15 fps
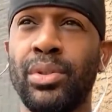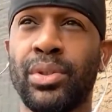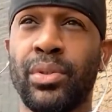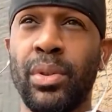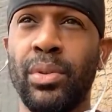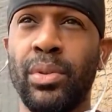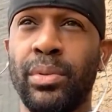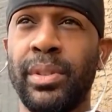
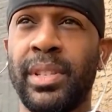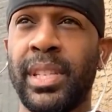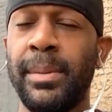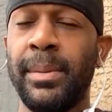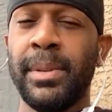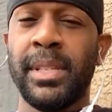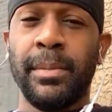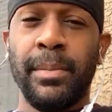Coach Gruden
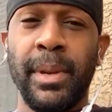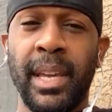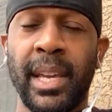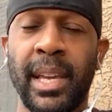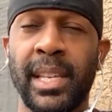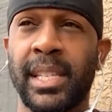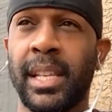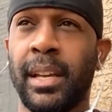seems to
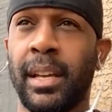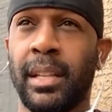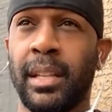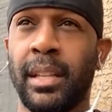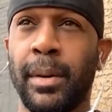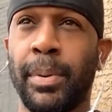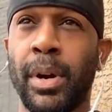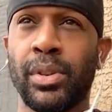me as
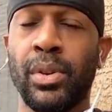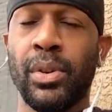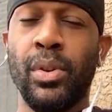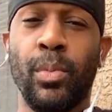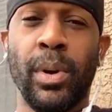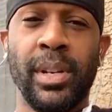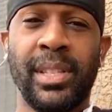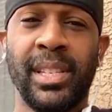the the
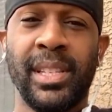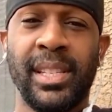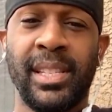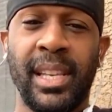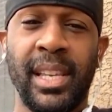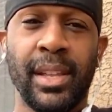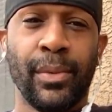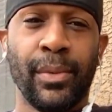person who wants
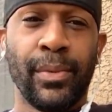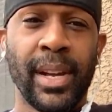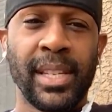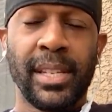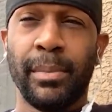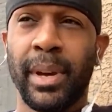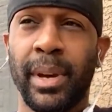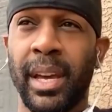to see the
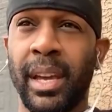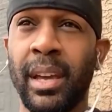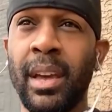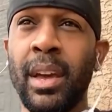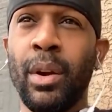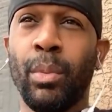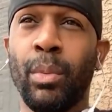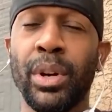
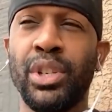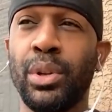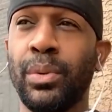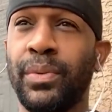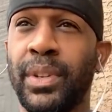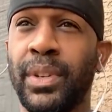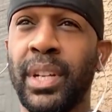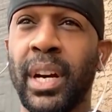resume,
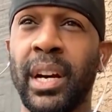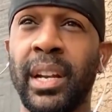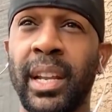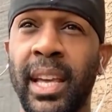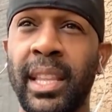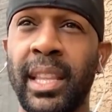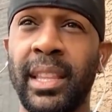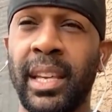what you've
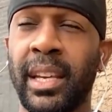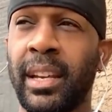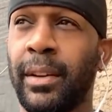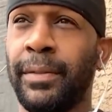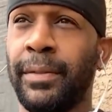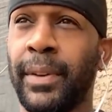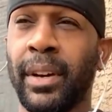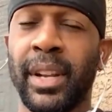done in
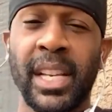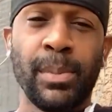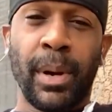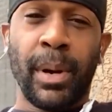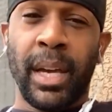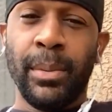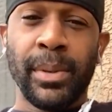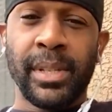the NFL.
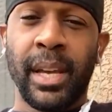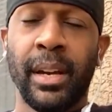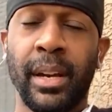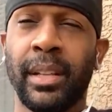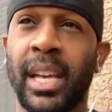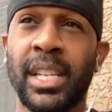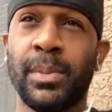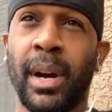That's why he was.
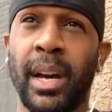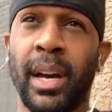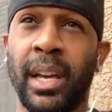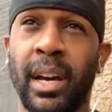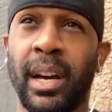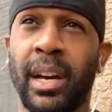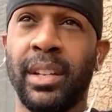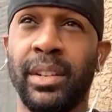That's
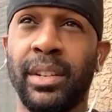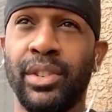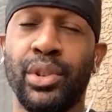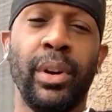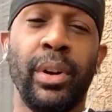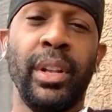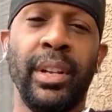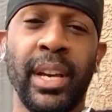why uh,
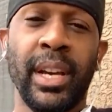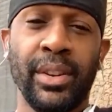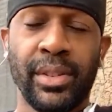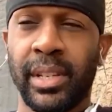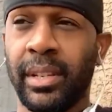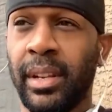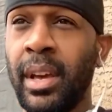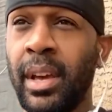Jordy
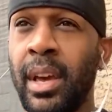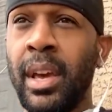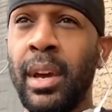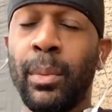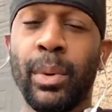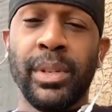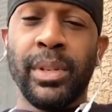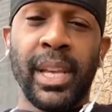Nelson
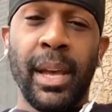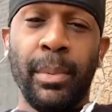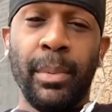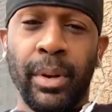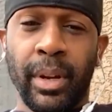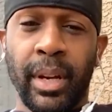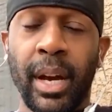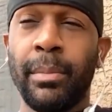was
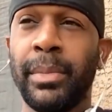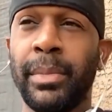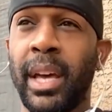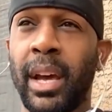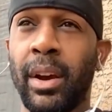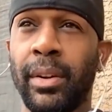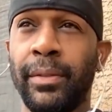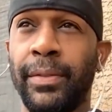able to
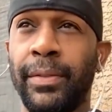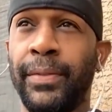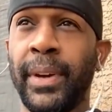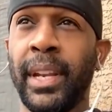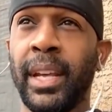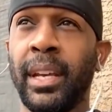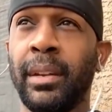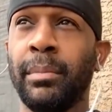come there and
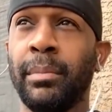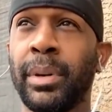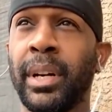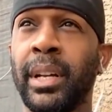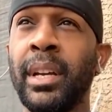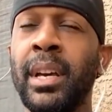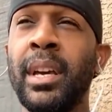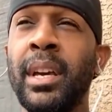fit in.
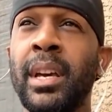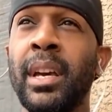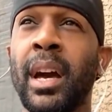But